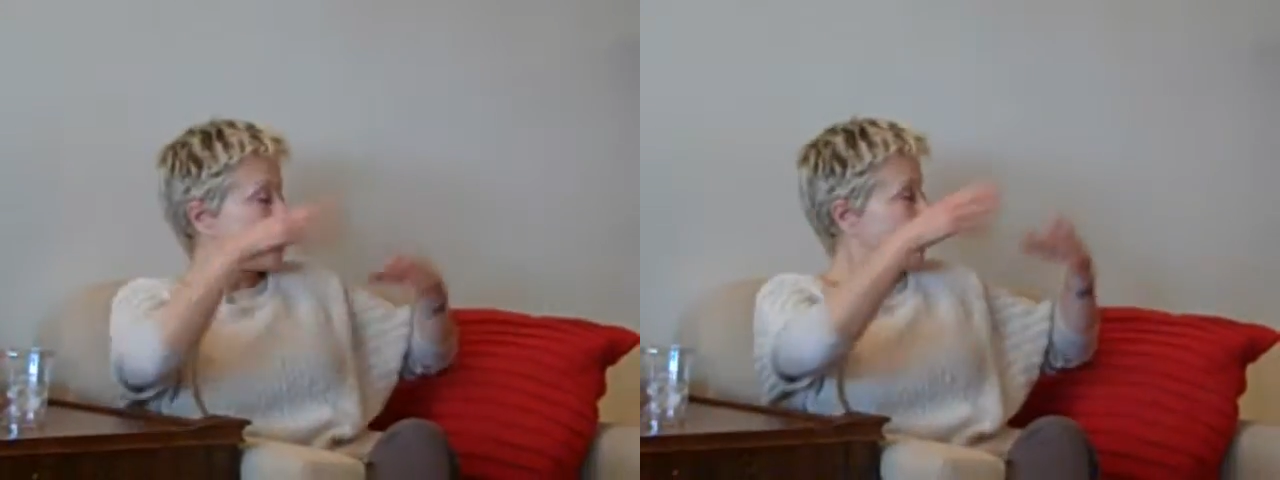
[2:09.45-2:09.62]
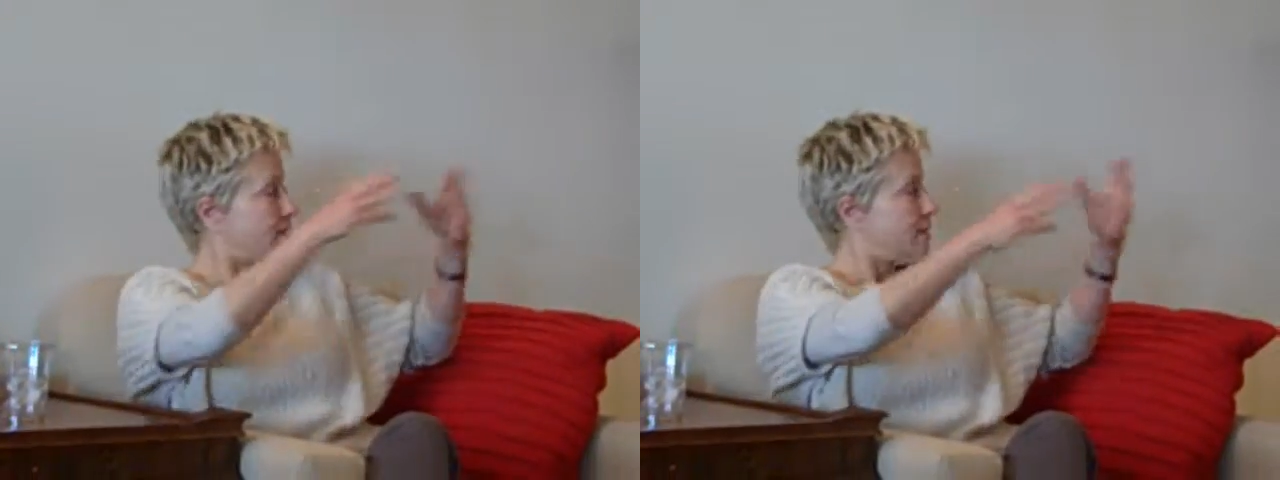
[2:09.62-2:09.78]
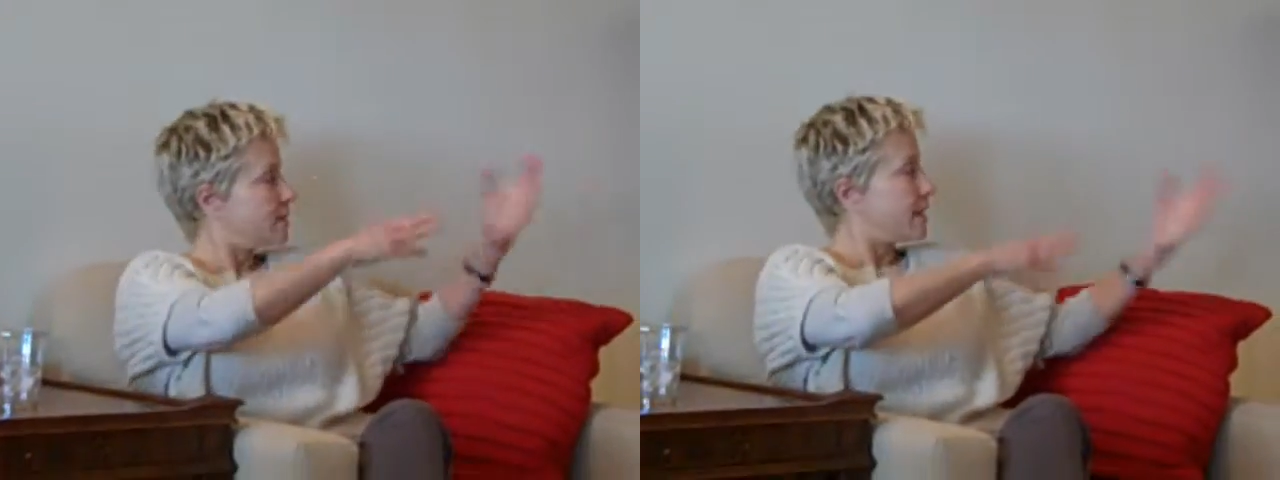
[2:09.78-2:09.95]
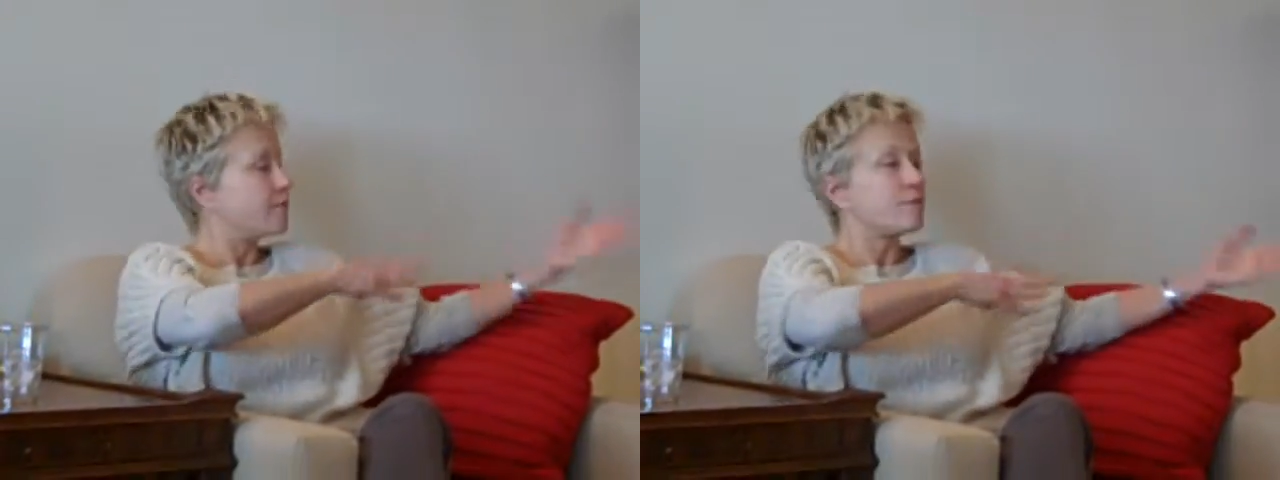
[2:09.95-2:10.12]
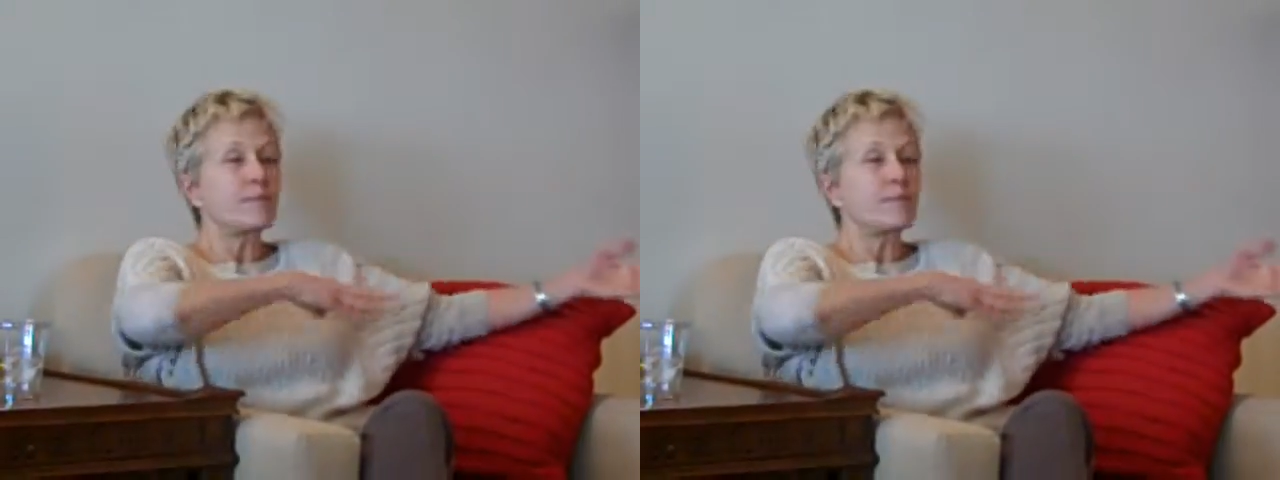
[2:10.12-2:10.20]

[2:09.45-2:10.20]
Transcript: and